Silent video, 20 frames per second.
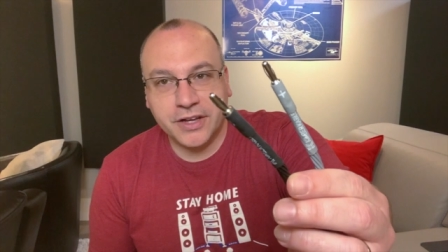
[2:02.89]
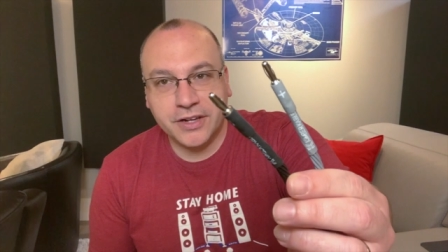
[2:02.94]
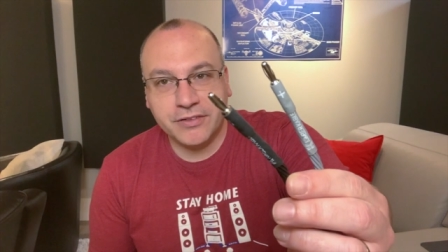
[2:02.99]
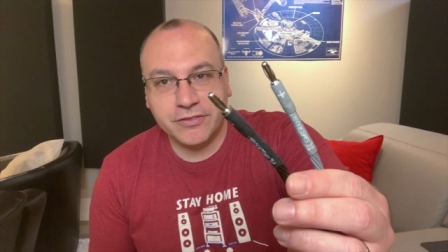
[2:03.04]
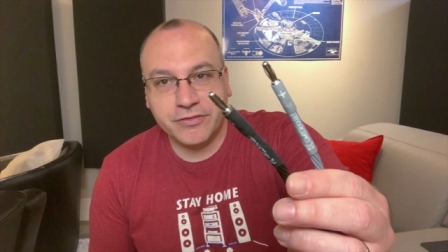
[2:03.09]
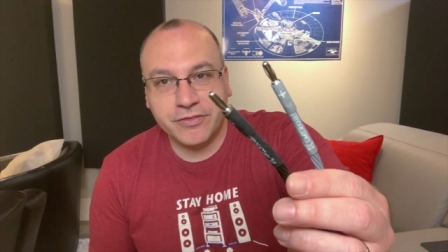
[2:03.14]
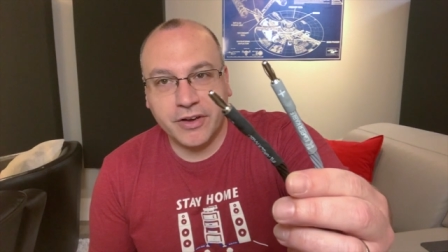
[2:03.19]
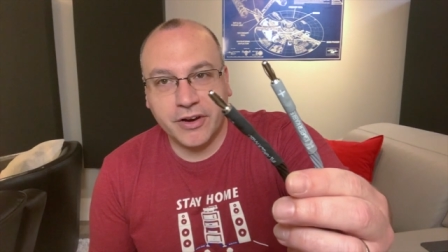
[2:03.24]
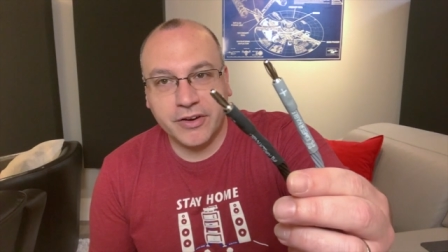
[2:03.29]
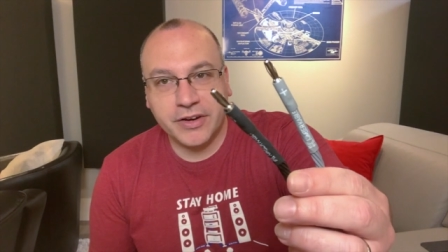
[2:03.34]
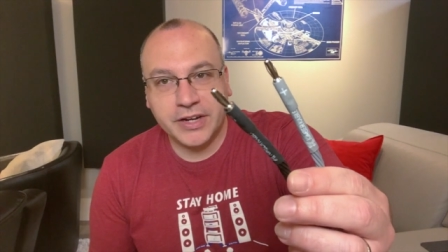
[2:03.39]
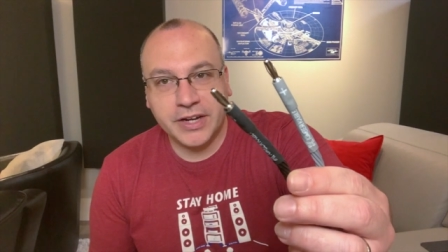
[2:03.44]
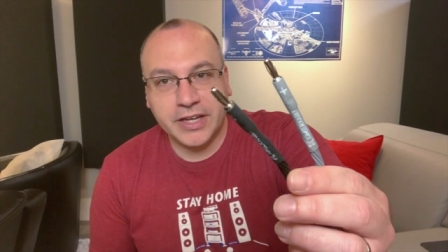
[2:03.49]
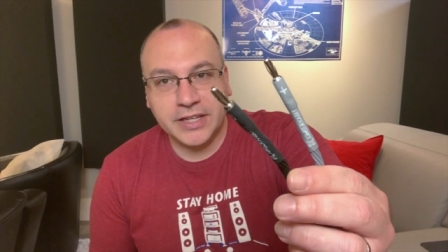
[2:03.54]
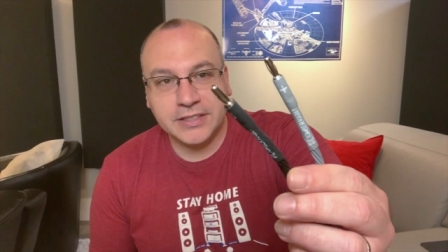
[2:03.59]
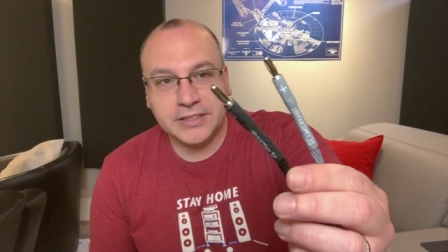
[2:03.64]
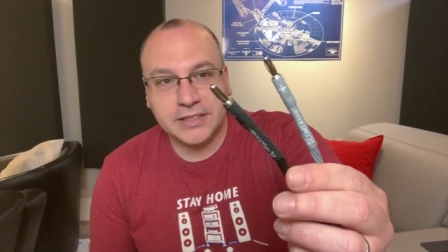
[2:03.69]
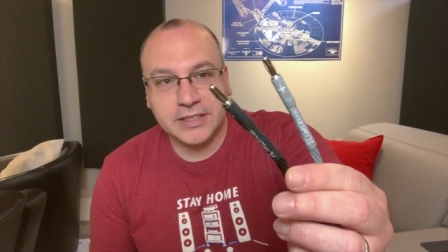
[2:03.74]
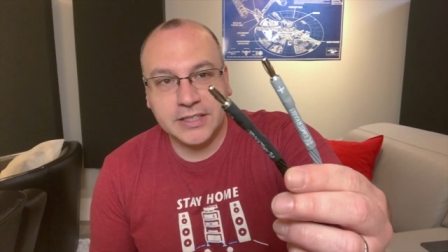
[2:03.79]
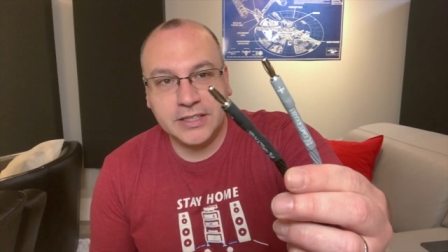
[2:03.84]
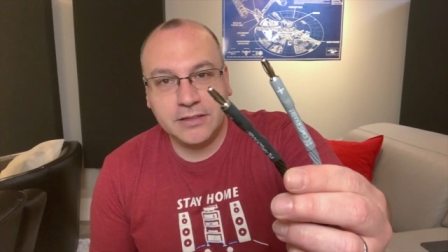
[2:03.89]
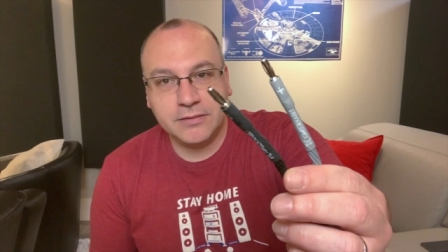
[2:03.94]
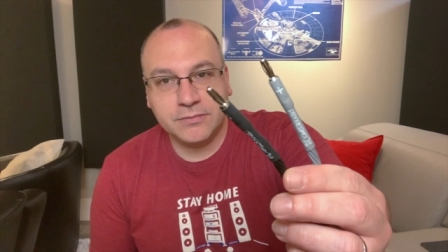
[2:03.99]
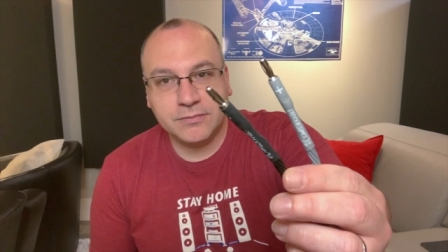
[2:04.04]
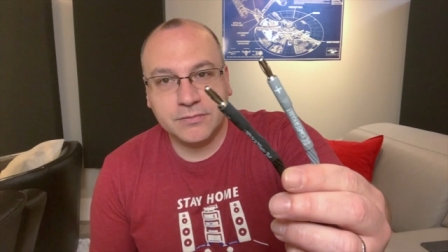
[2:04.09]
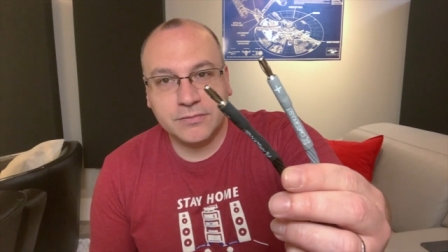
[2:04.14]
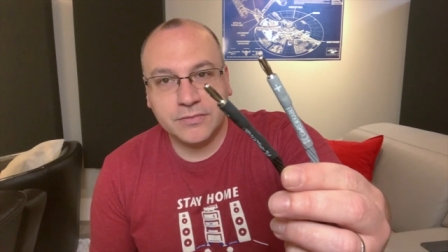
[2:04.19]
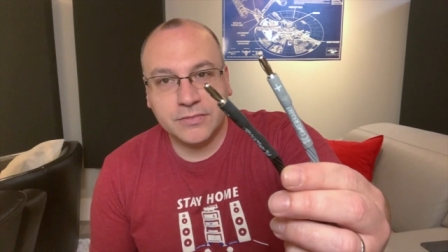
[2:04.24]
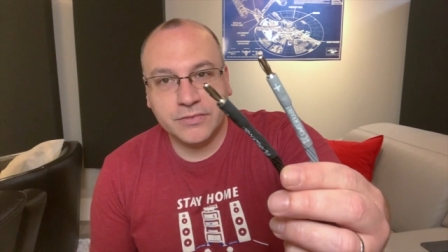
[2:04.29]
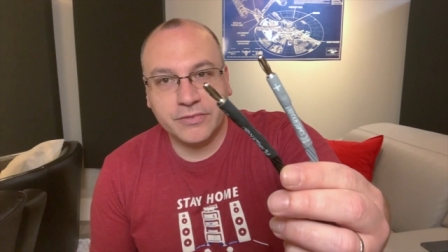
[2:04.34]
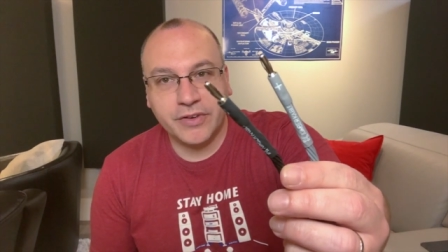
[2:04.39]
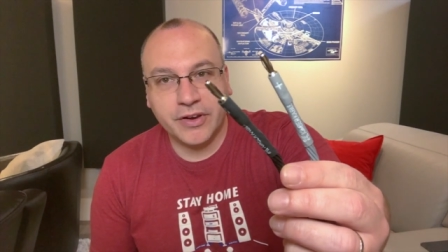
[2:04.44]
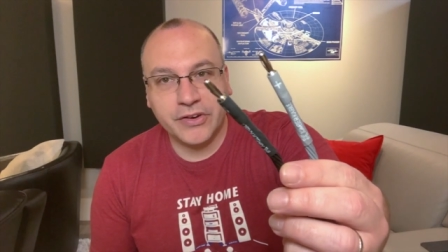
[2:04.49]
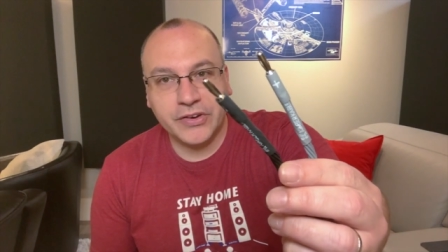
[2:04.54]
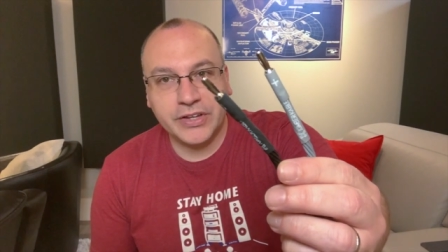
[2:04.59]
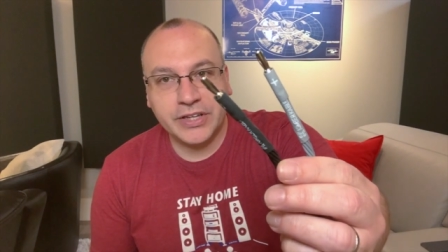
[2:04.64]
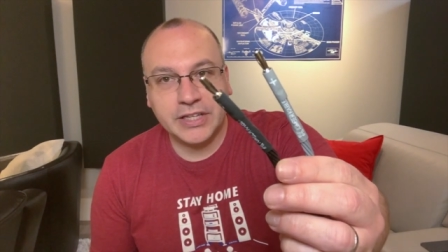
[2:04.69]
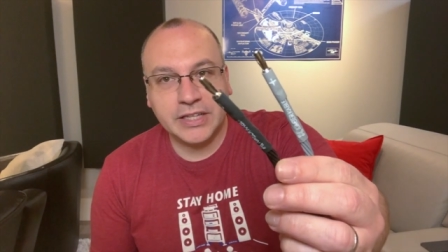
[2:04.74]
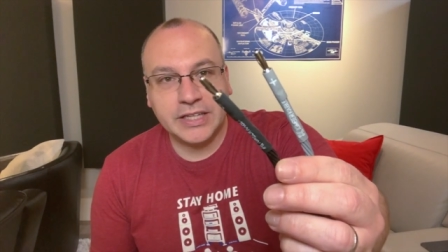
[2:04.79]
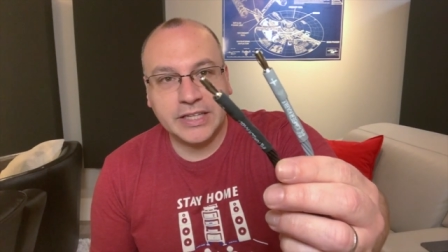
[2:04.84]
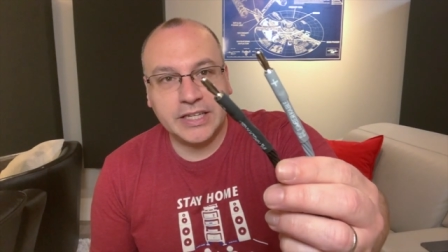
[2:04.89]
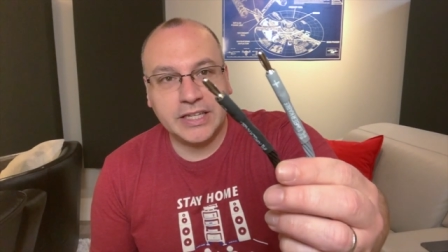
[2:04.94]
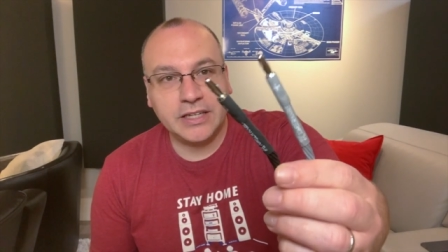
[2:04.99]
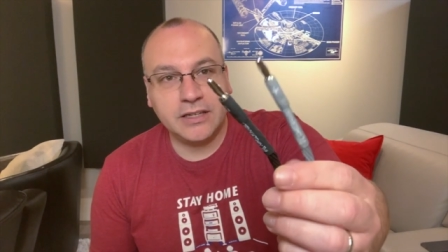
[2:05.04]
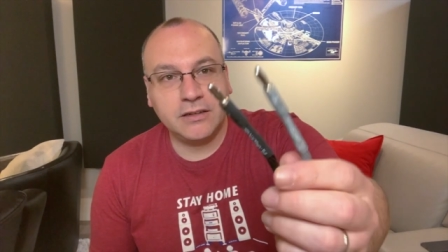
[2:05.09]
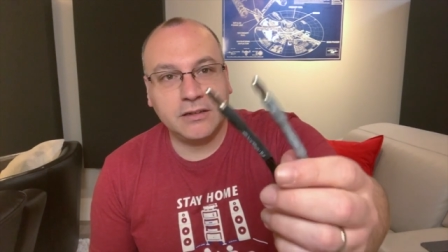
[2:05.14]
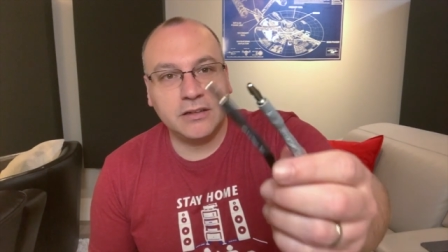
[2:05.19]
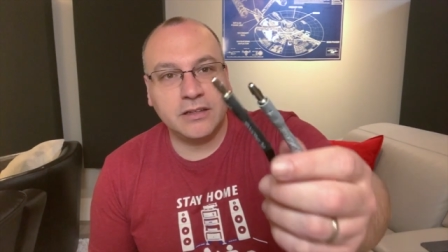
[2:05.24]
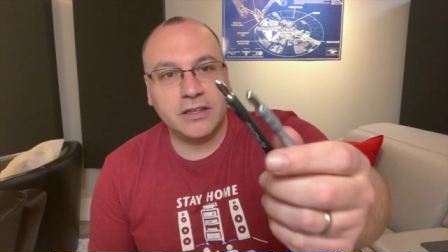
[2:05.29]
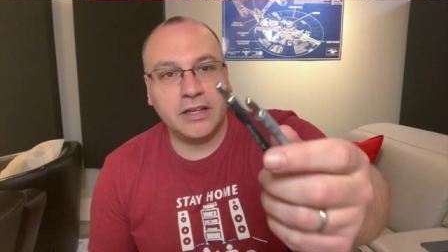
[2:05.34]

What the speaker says: very nicely, very clean,